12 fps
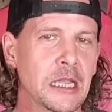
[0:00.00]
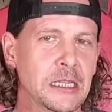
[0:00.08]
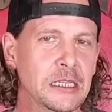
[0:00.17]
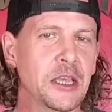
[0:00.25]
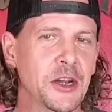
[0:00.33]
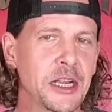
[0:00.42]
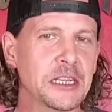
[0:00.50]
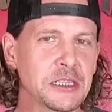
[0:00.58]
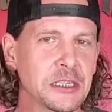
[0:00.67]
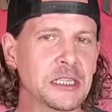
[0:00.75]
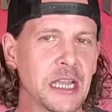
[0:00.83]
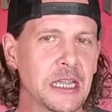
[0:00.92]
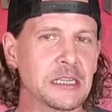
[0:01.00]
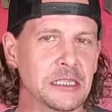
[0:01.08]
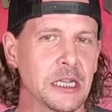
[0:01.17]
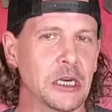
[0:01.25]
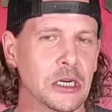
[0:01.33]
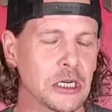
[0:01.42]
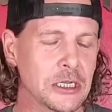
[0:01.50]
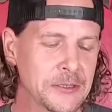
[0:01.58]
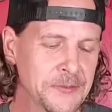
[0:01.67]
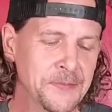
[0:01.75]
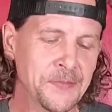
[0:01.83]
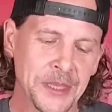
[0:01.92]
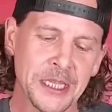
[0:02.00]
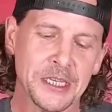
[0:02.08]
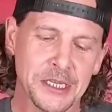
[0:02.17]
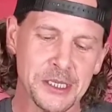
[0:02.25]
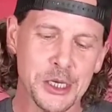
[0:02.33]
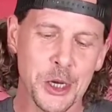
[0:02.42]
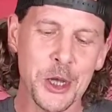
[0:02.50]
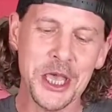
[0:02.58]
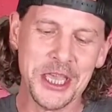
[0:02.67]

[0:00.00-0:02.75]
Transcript: it's great success, y'all. So,